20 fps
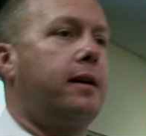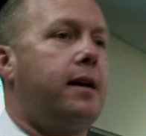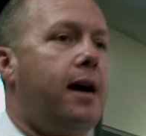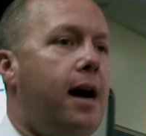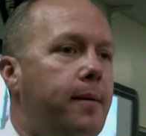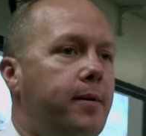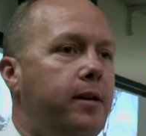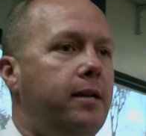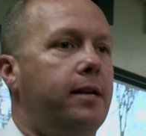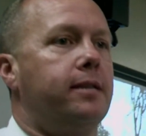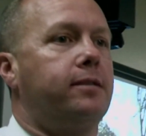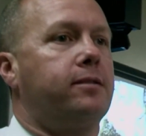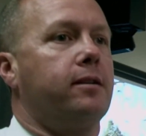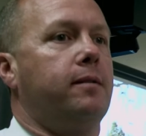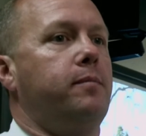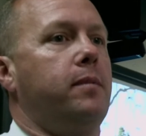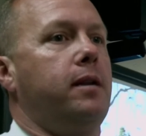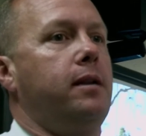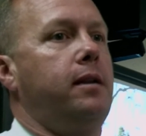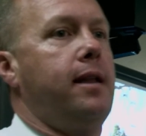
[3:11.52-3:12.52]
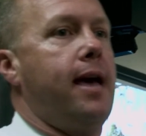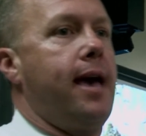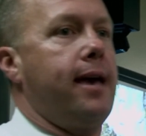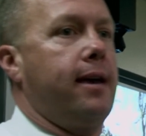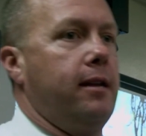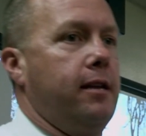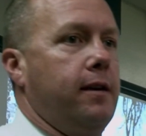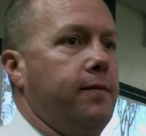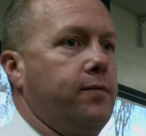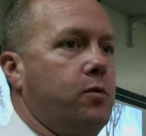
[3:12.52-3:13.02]
Communism
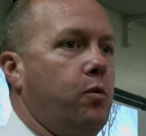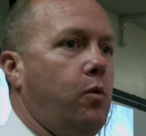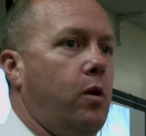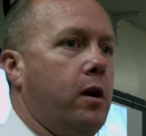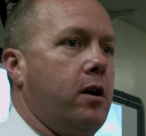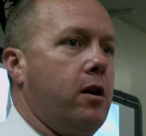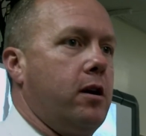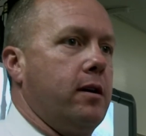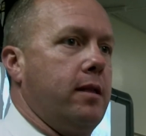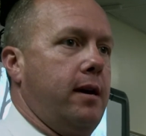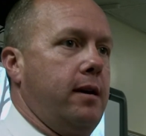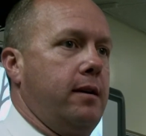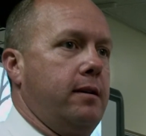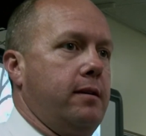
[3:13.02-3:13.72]
negatives, what are they?